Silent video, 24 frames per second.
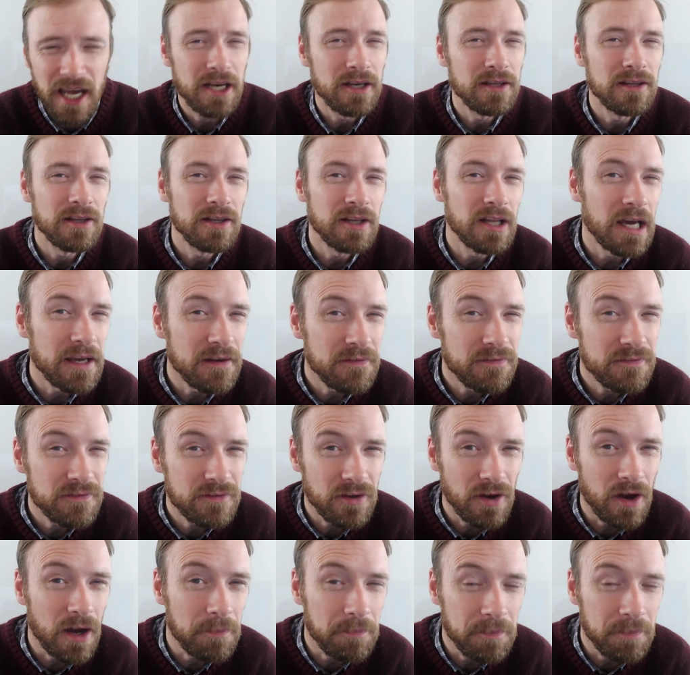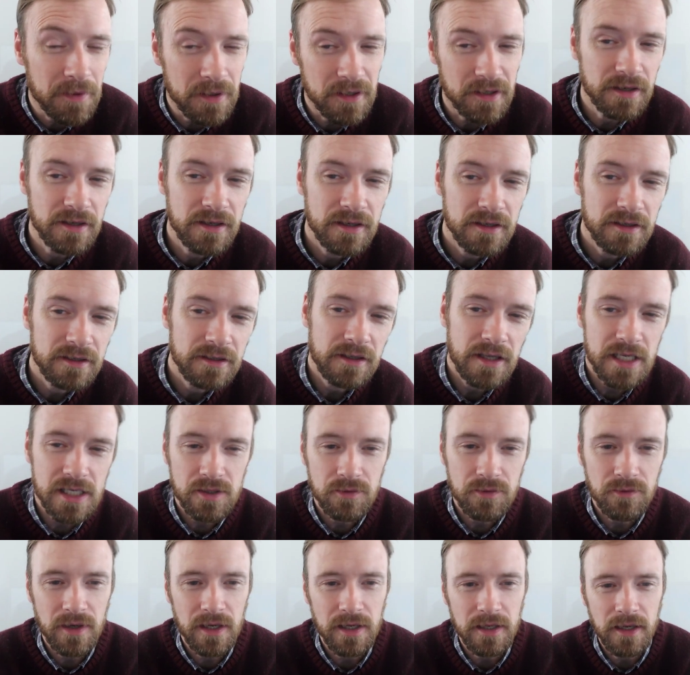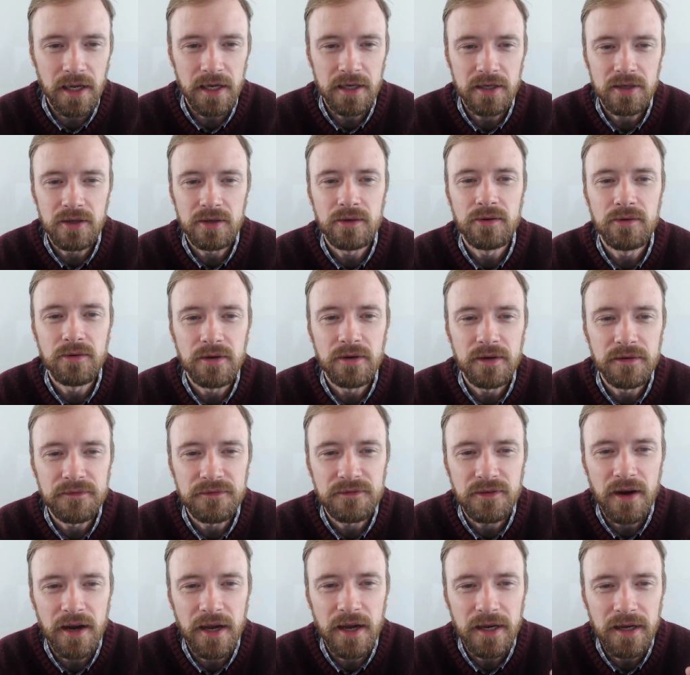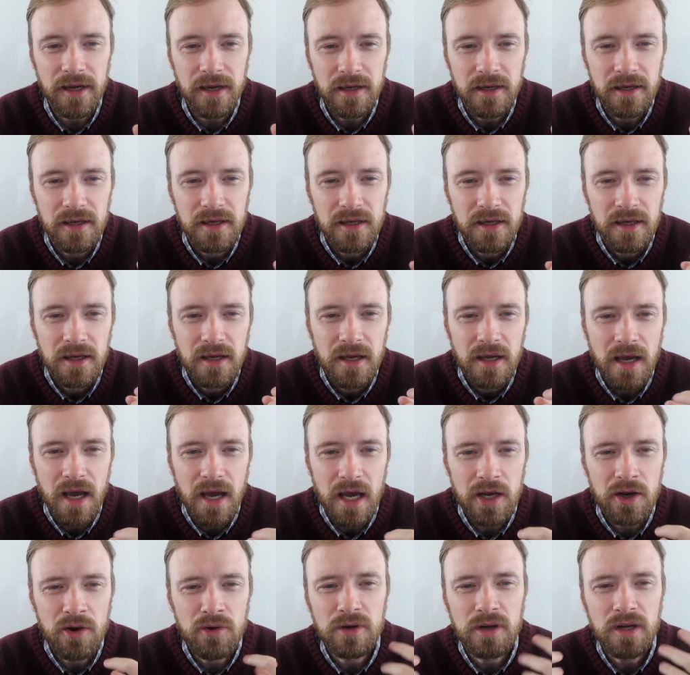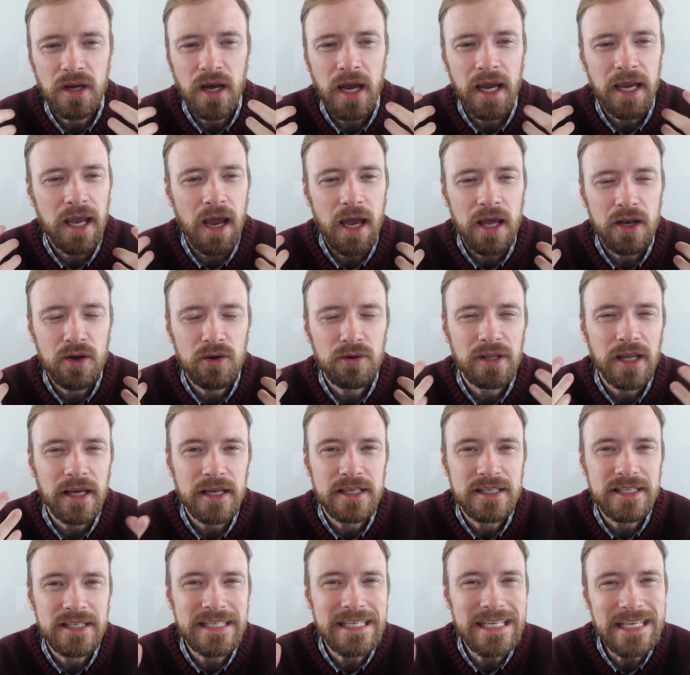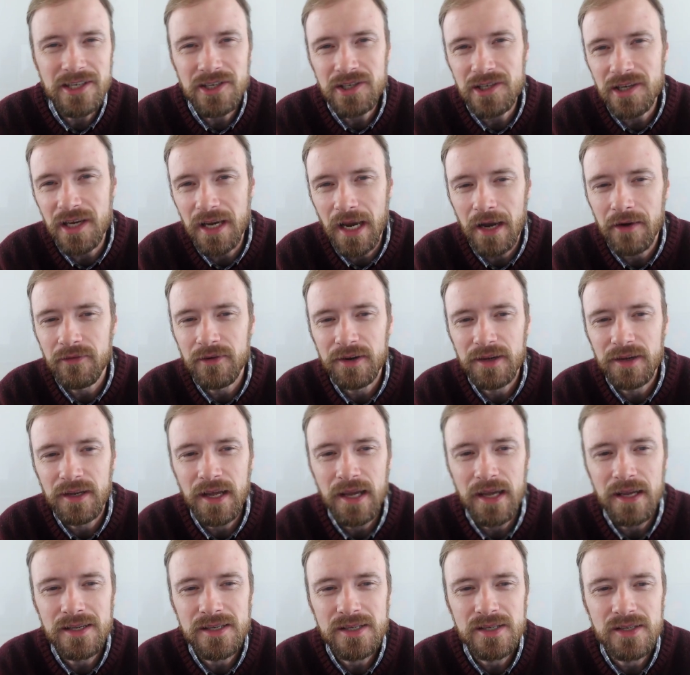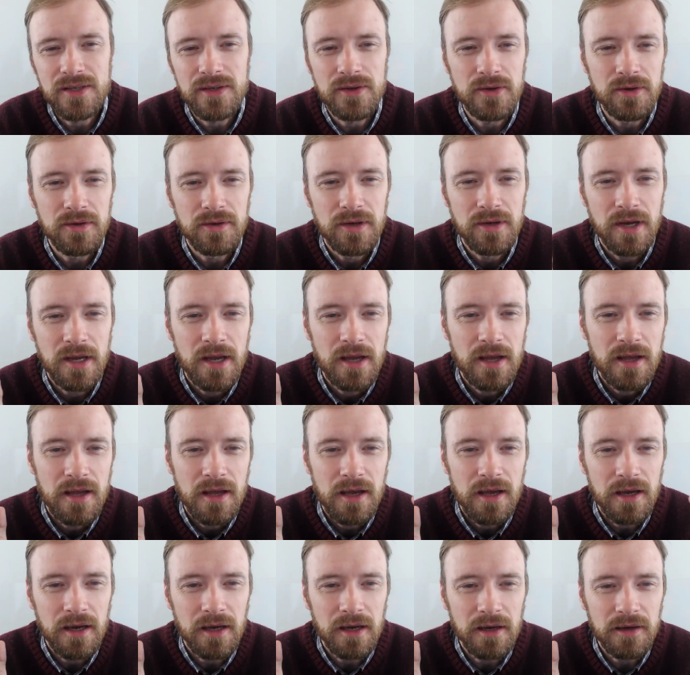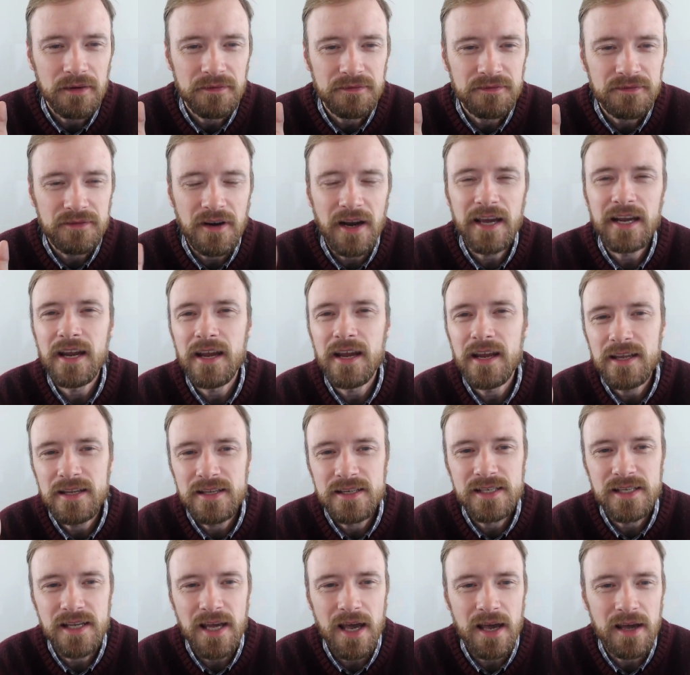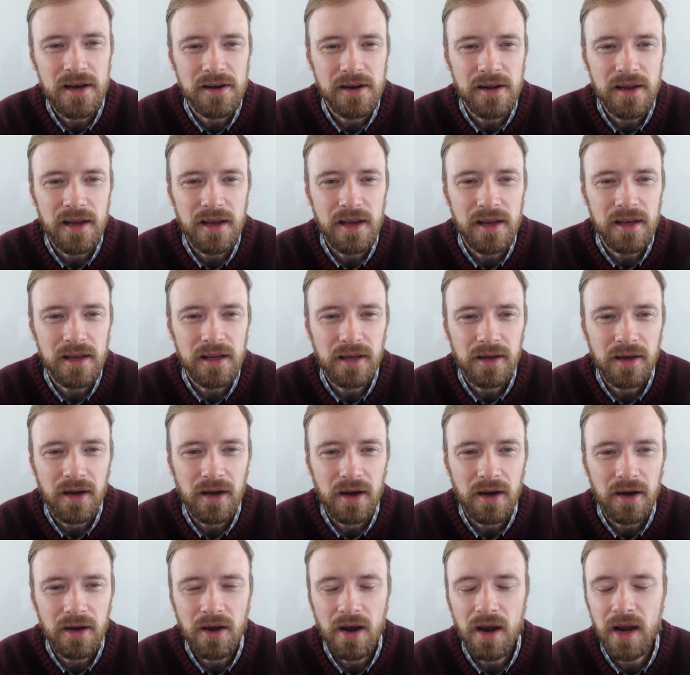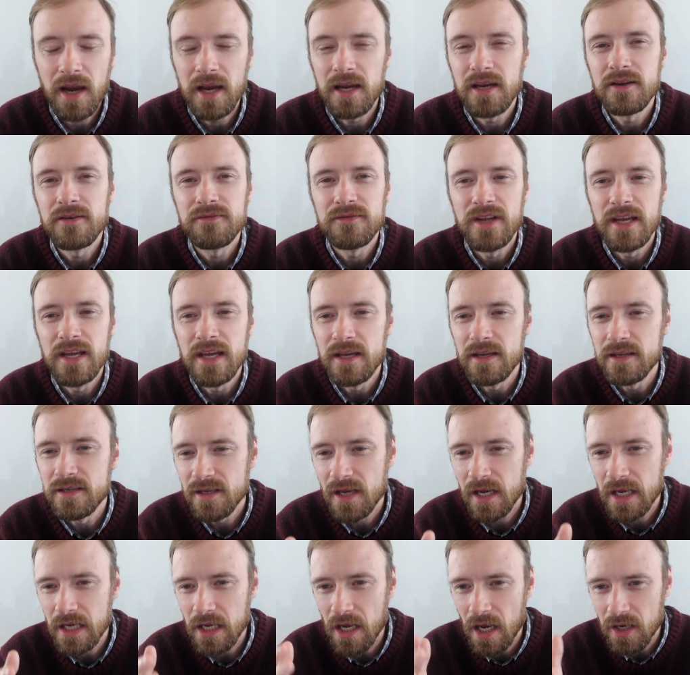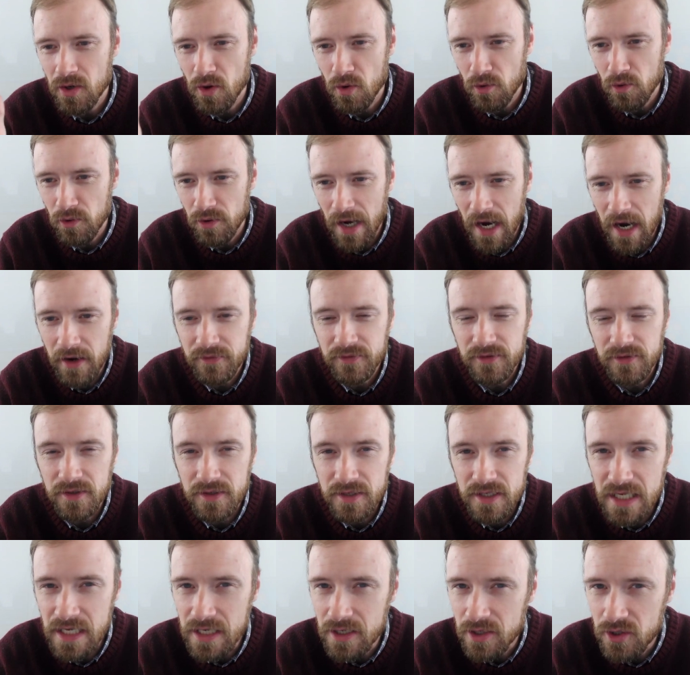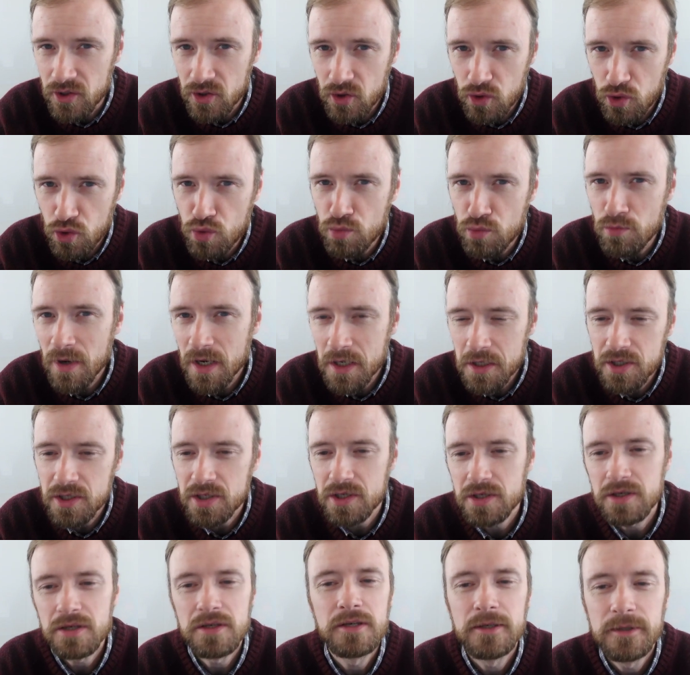of life topic. That's what I like to do on Friday. I don't like teaching every day, so Friday and Saturday are kind of days I don't have to teach too much.